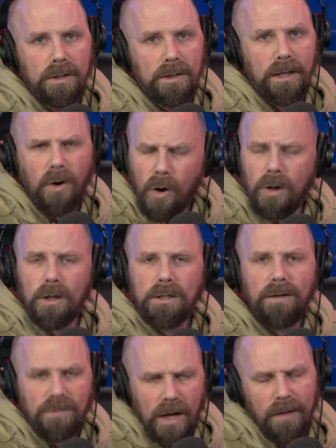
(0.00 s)
Like, all
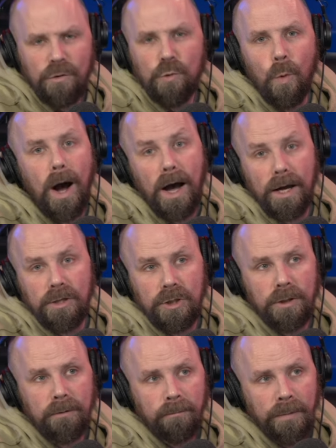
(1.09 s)
they've done, if you
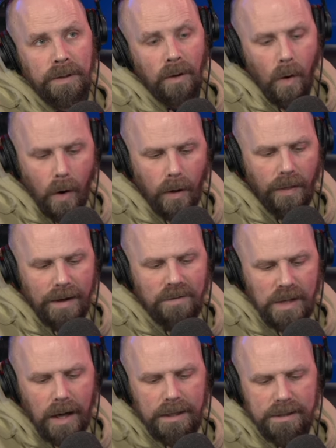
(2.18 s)
watch... all they've
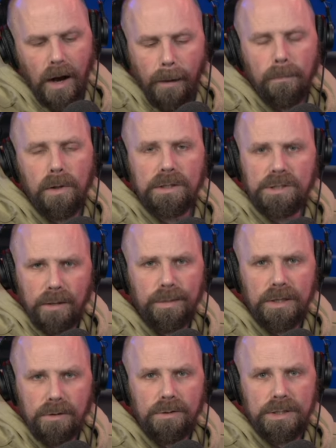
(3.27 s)
done is humbled
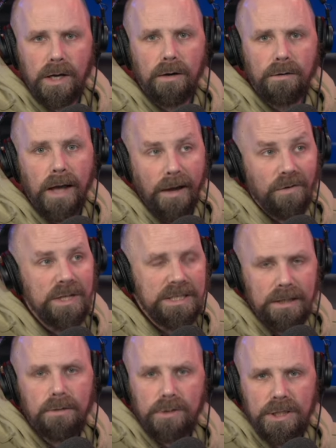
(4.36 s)
Jimmy Uso every
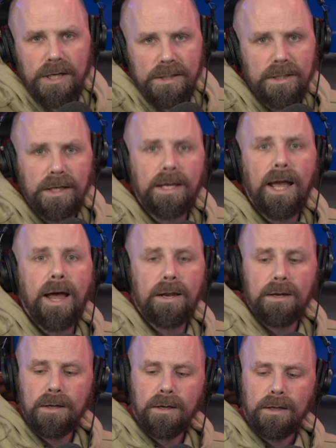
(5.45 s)
single chance they get.
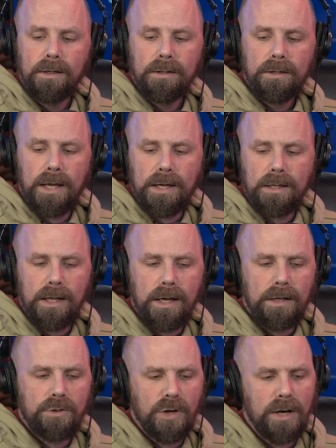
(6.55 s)

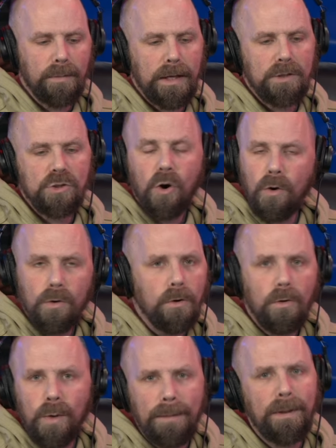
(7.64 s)
They treat him like a
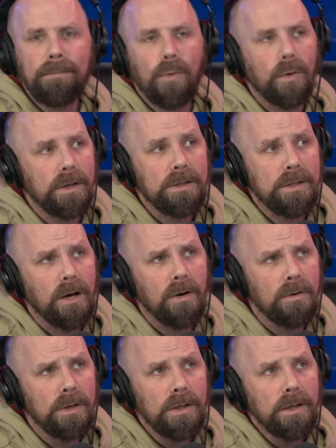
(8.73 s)
total whipping boy.
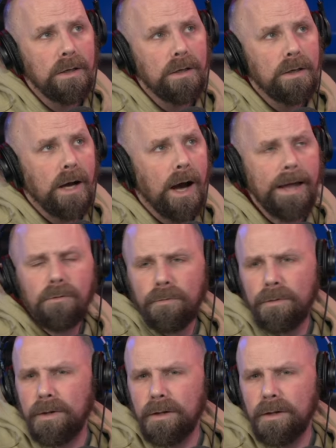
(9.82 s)
So I don't